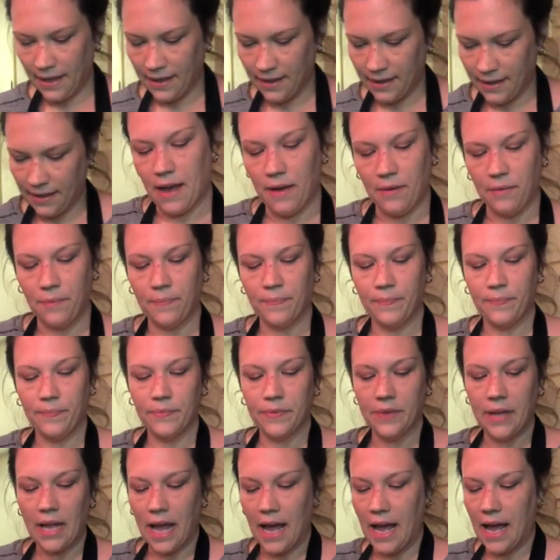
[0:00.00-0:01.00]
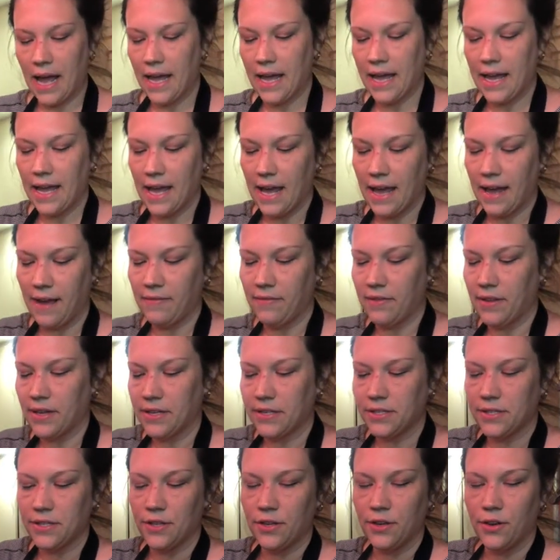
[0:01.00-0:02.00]
Now, I have
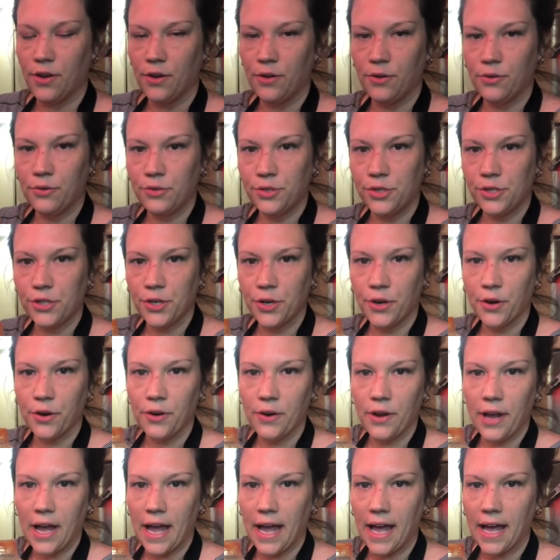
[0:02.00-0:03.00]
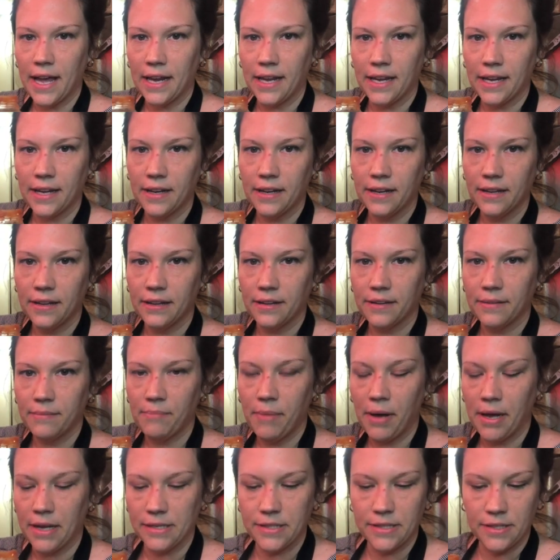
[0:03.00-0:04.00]
this no sugar added
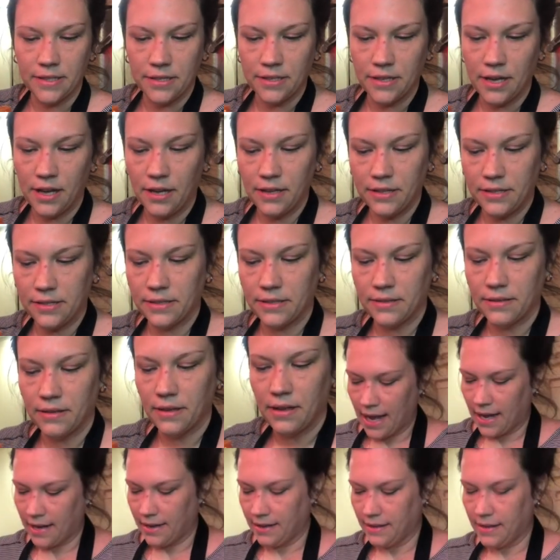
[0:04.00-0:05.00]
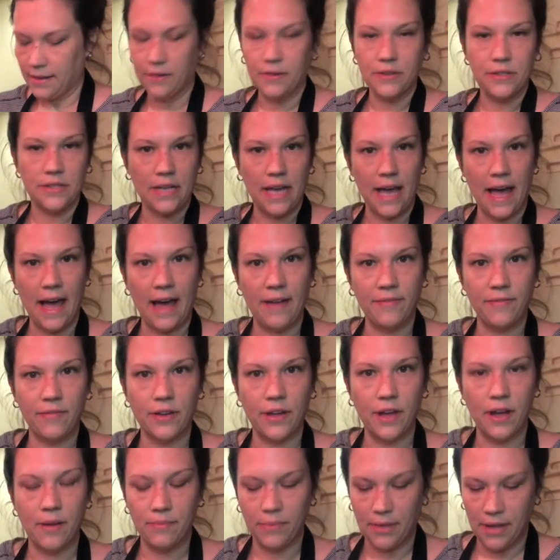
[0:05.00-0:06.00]
pasta sauce. There is a half a
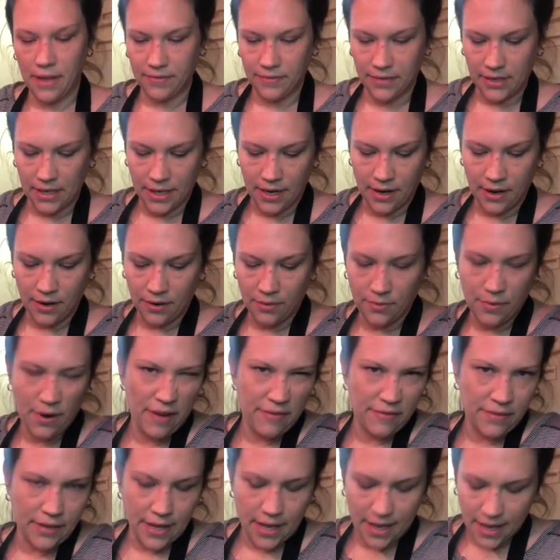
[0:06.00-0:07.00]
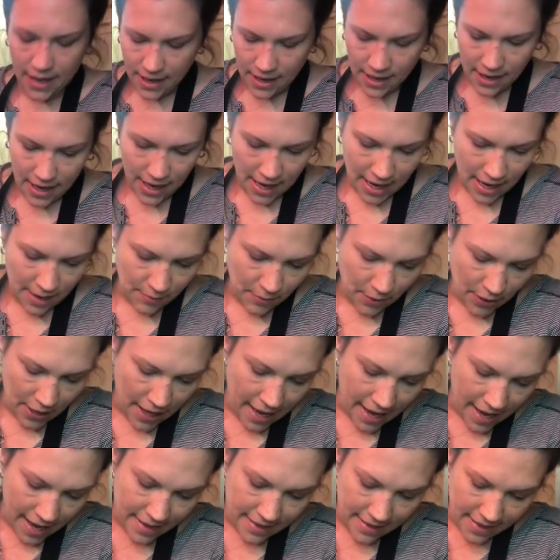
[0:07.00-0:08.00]
cup left in here roughly. And I'm gonna
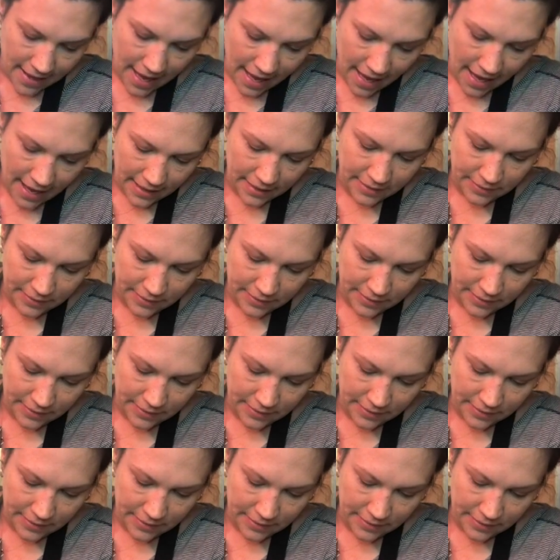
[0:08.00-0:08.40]
add that,